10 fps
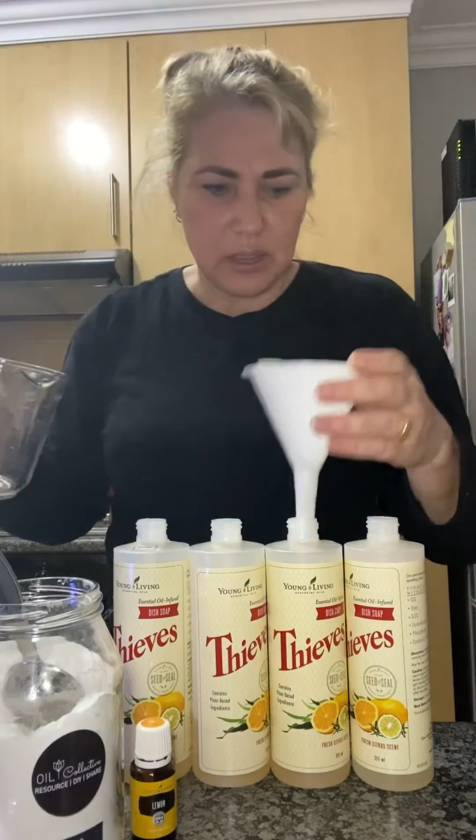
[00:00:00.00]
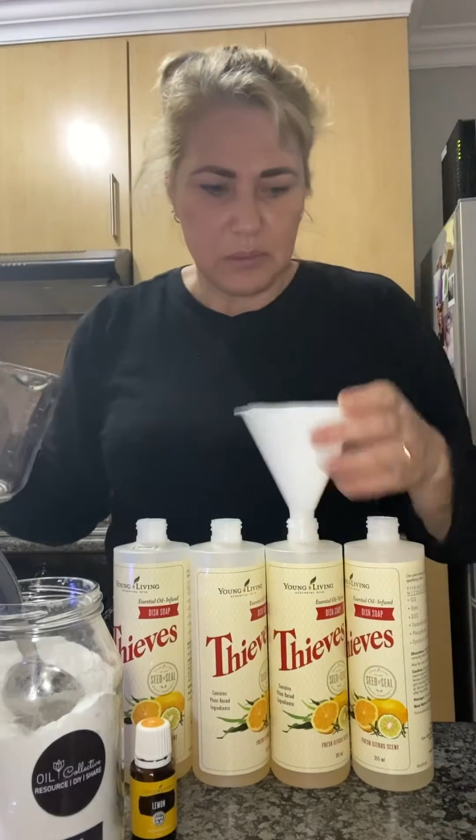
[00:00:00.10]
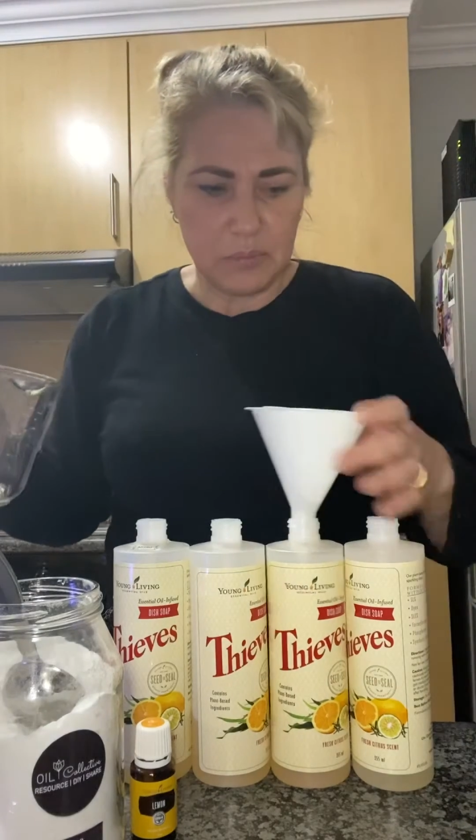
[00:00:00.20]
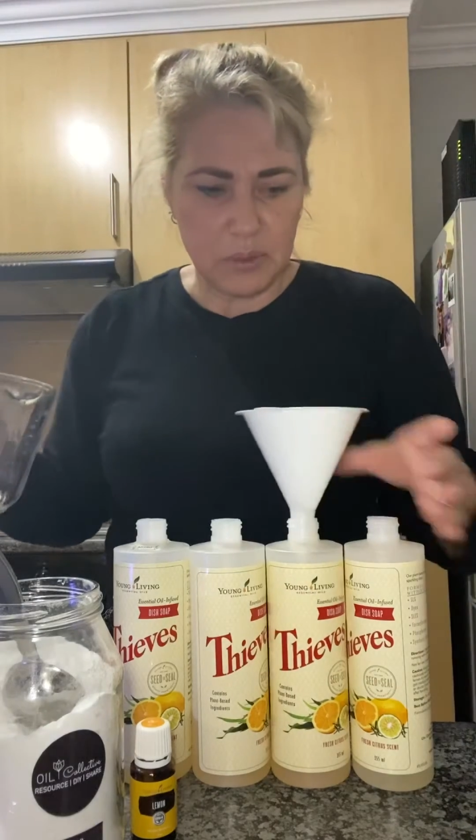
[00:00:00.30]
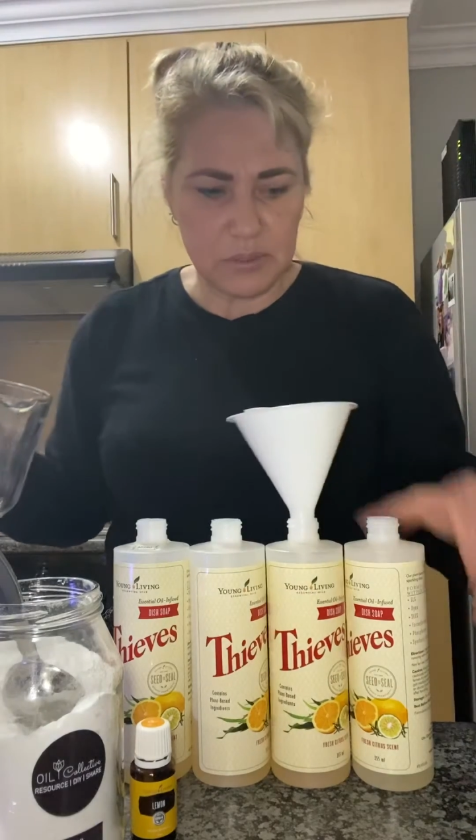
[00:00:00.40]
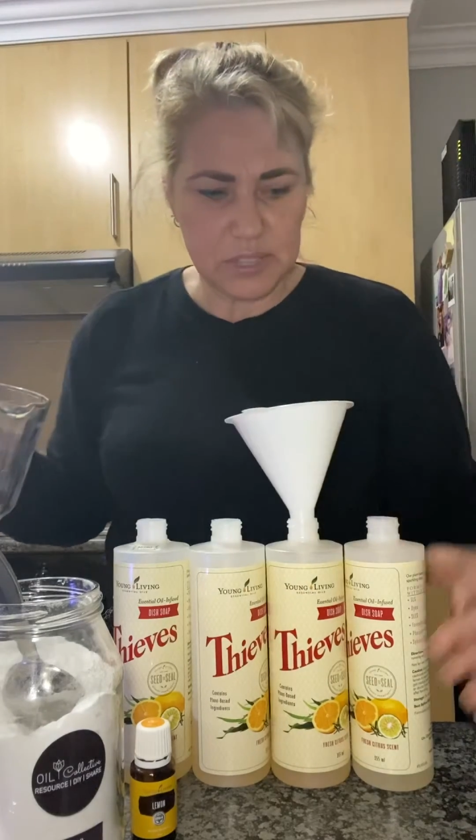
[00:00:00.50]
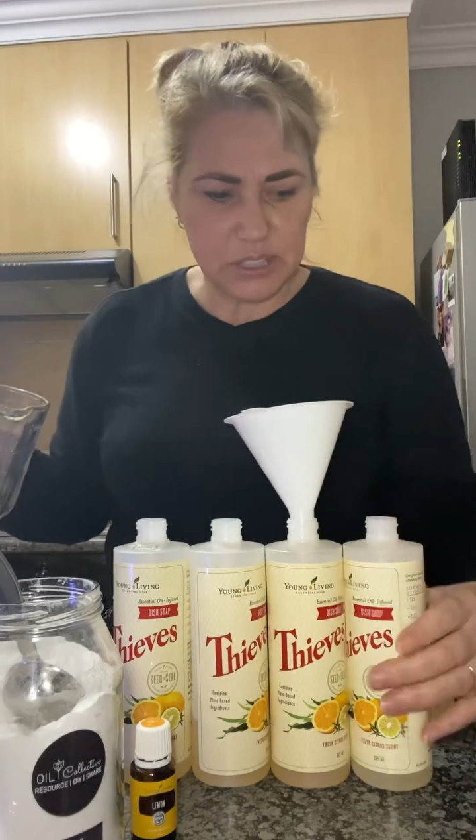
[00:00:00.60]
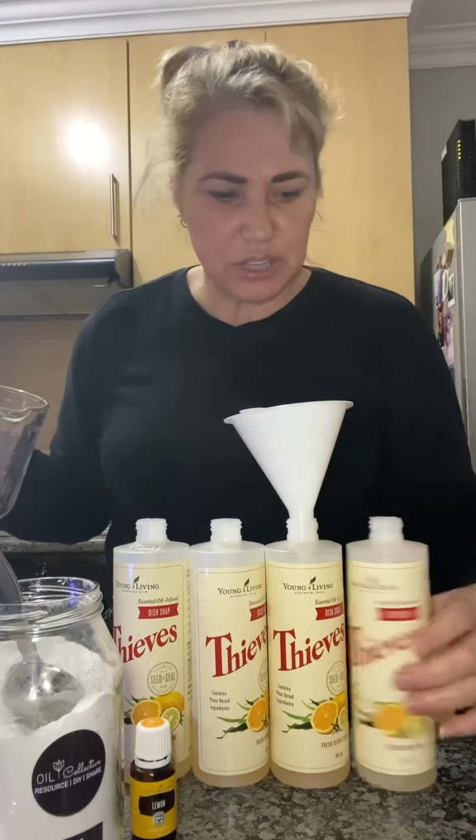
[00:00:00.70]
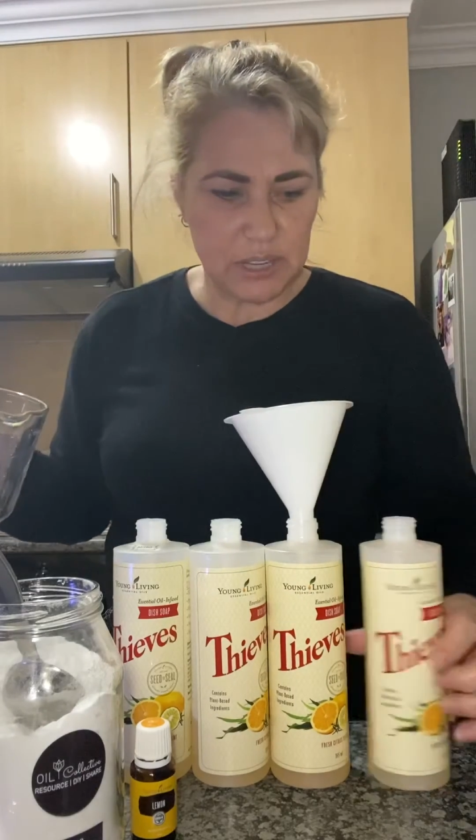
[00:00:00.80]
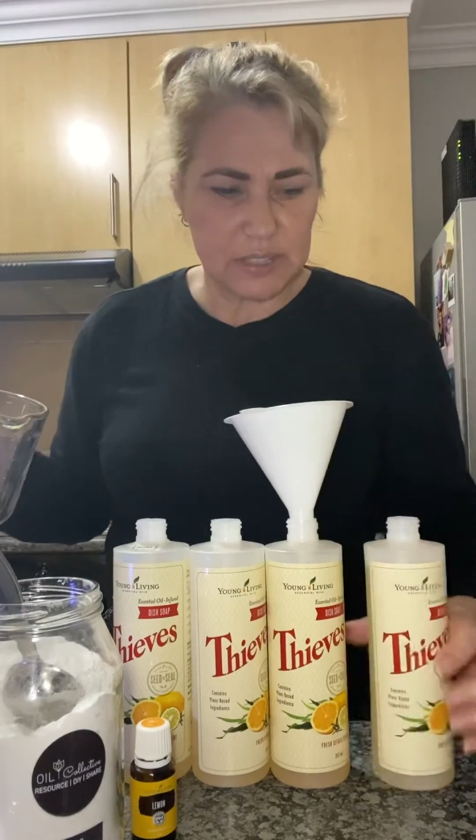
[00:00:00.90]
because,
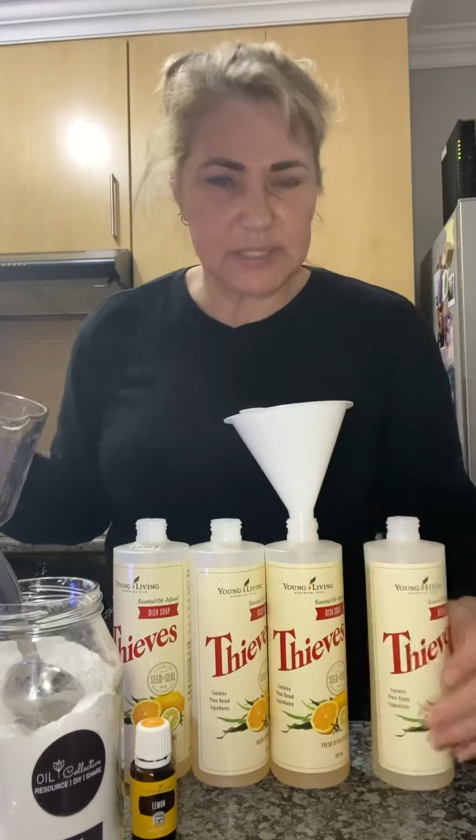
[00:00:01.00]
as you can